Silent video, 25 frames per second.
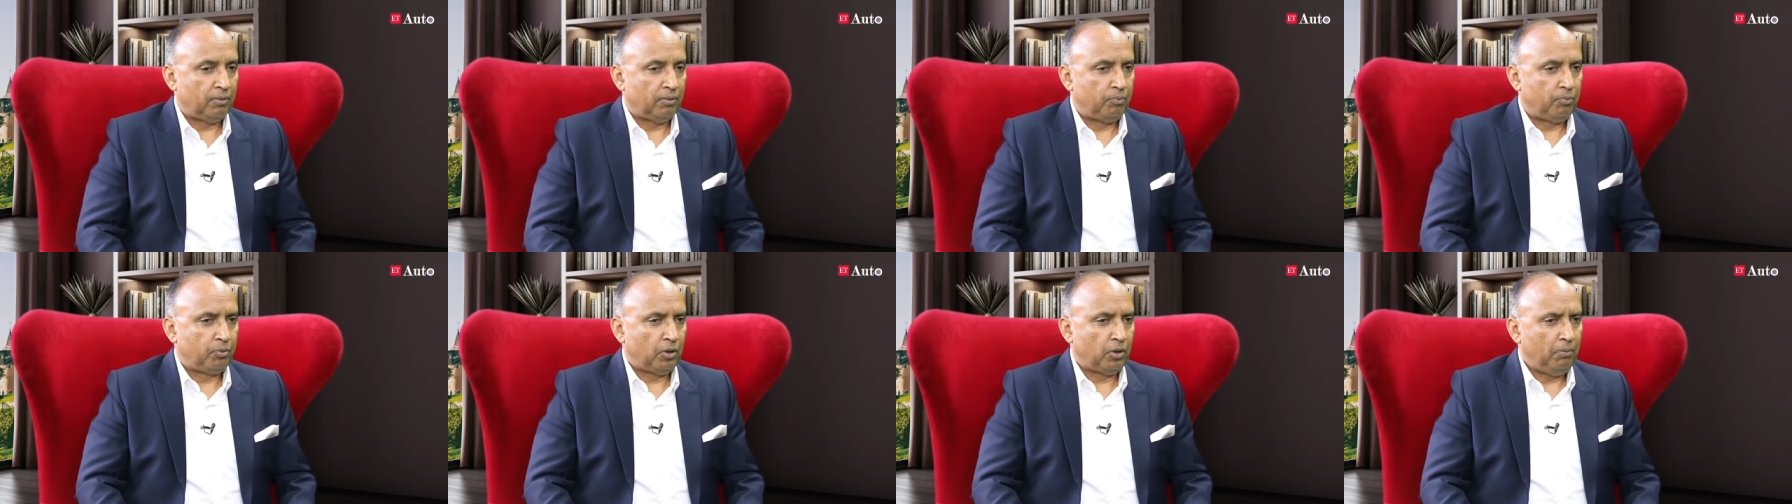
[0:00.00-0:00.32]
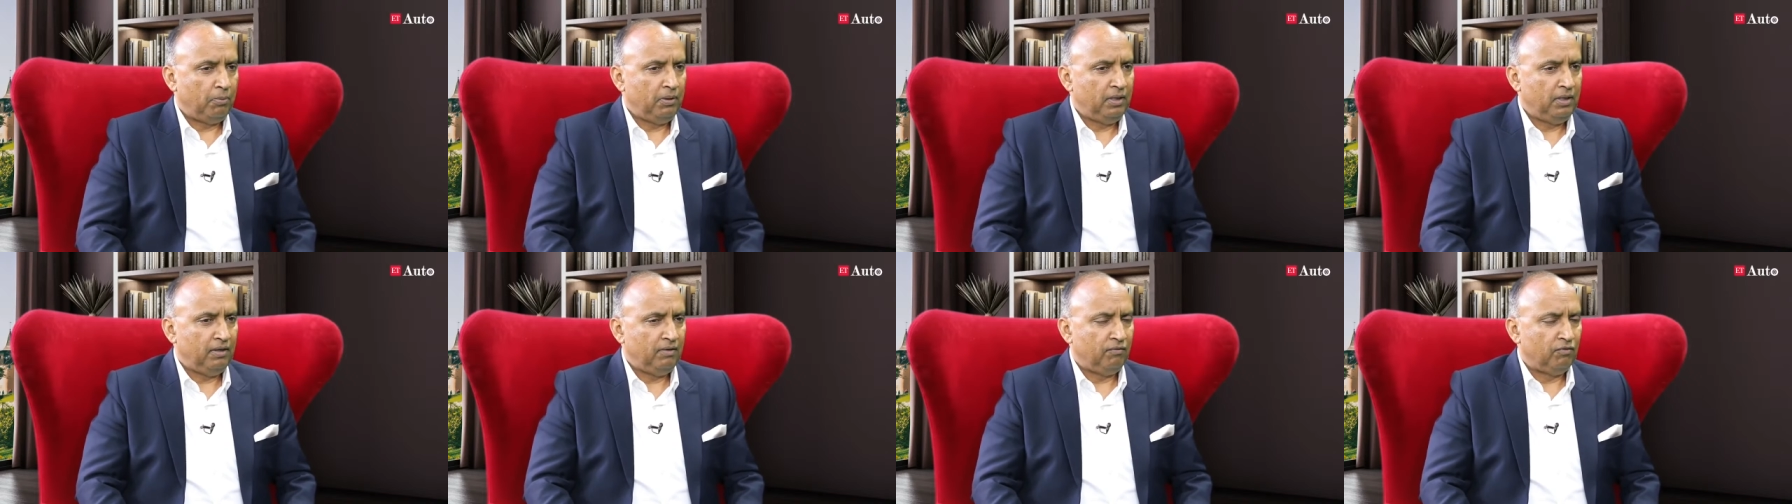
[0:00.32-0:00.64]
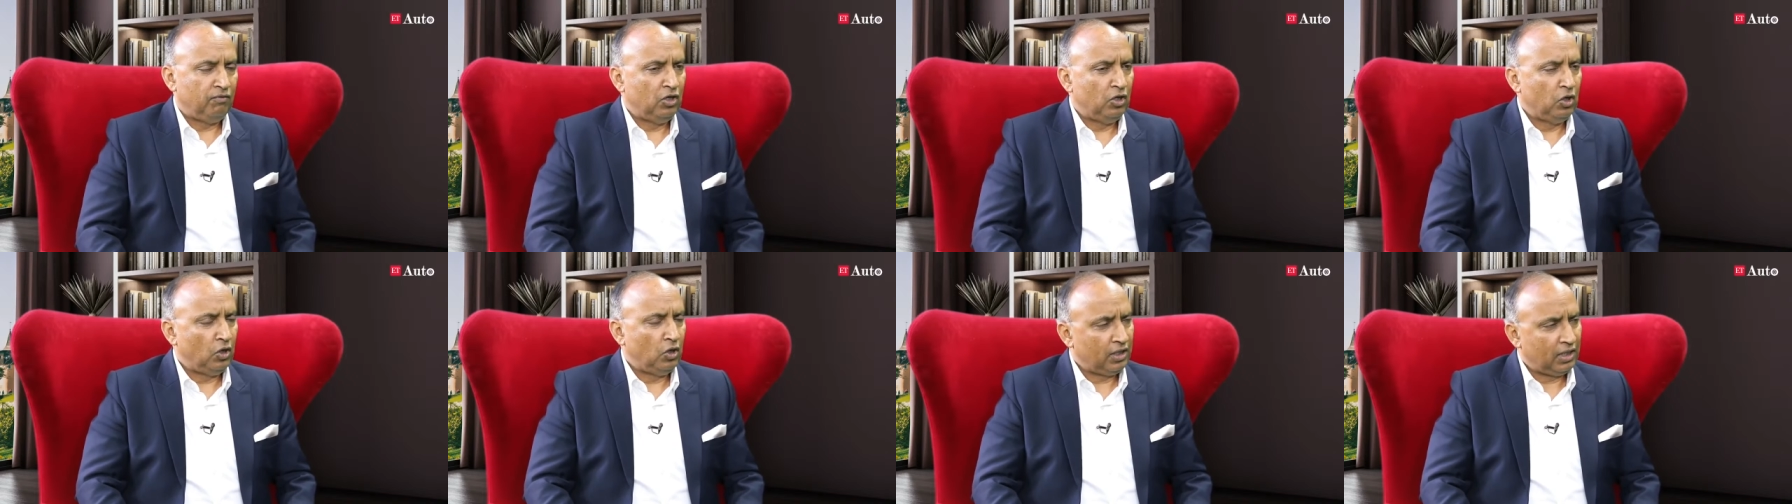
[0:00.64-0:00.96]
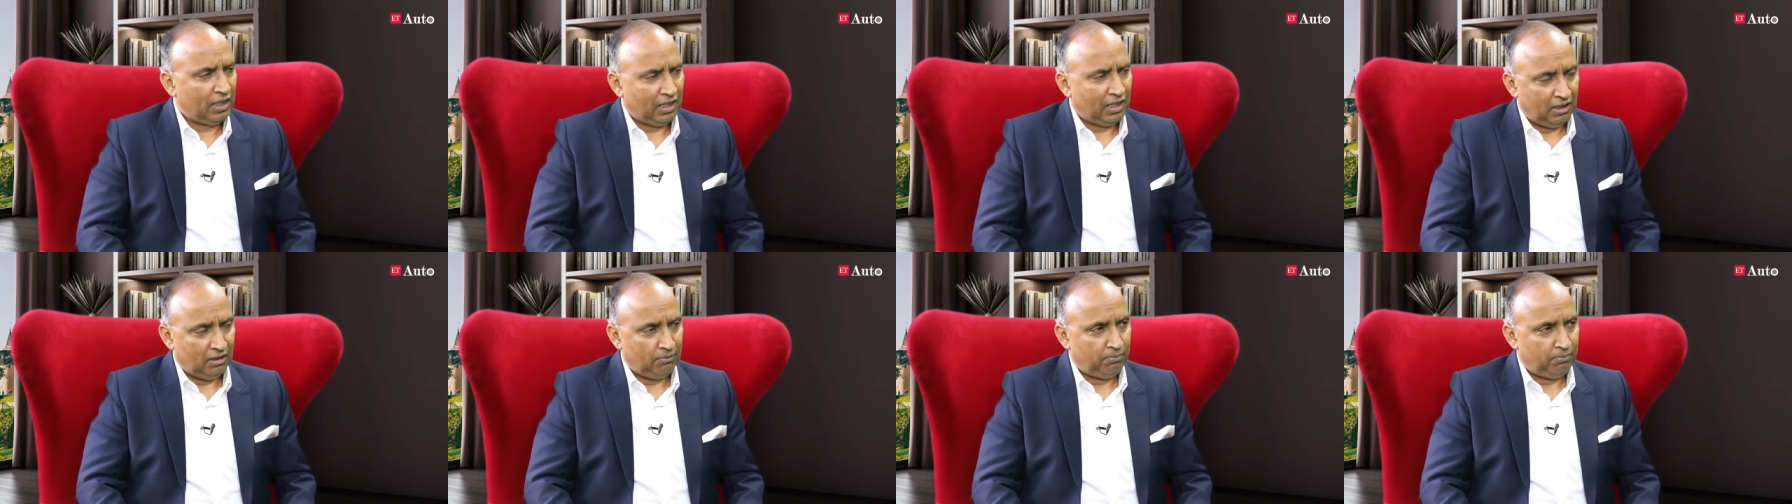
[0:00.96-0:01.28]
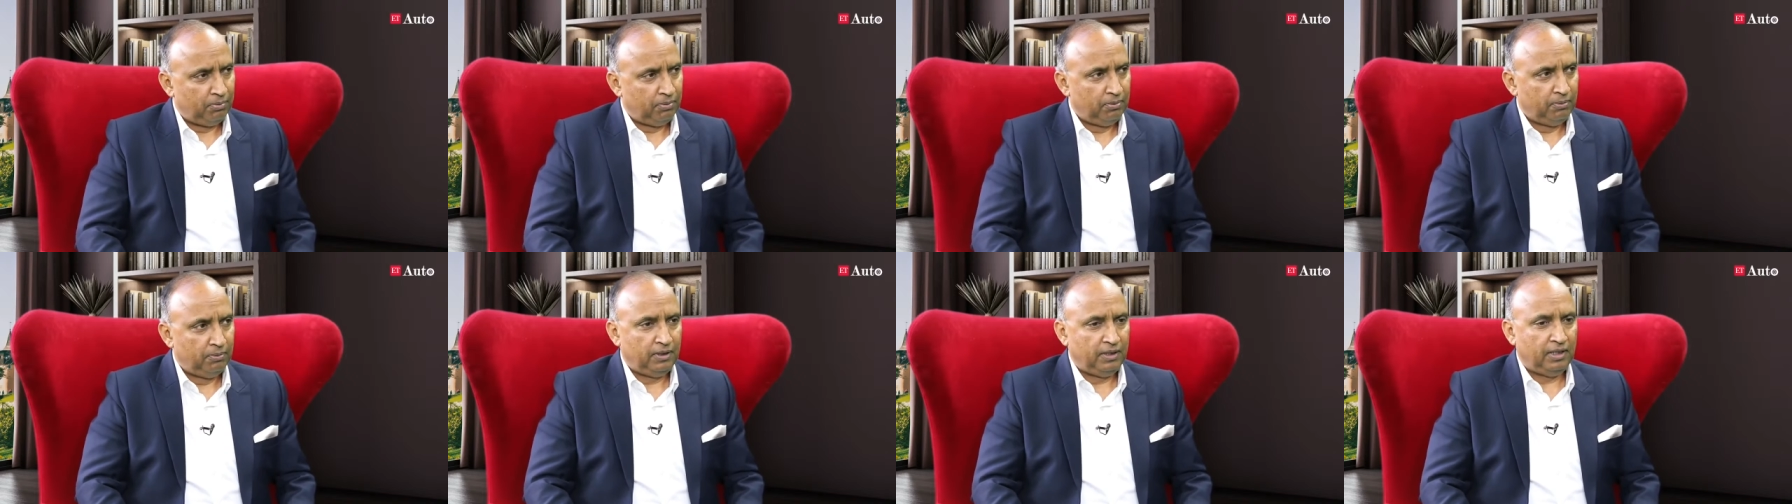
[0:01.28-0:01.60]
probably will not help
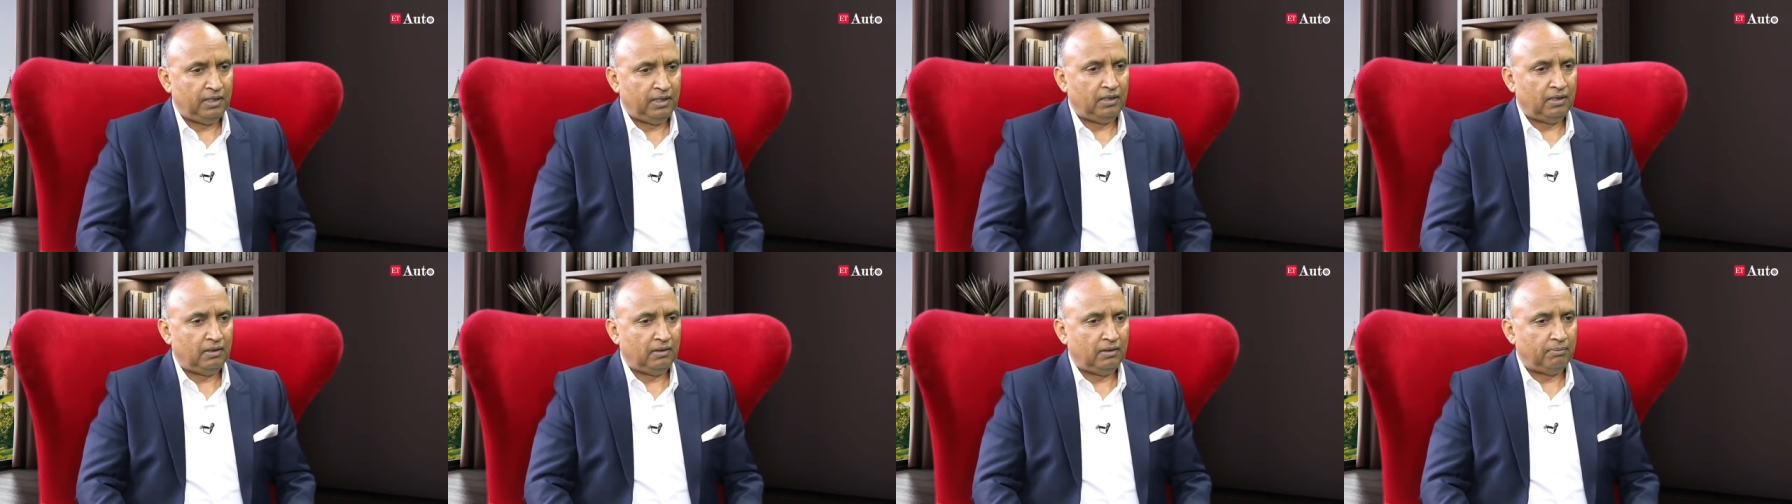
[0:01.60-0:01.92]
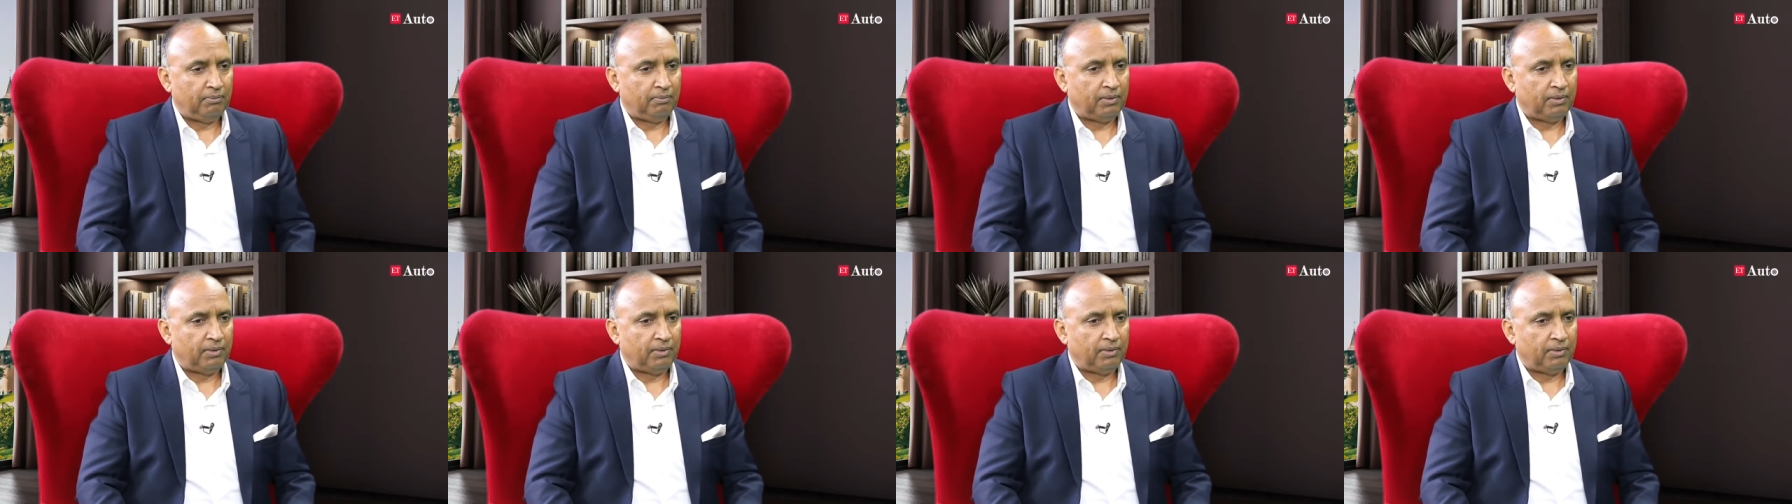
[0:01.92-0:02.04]
in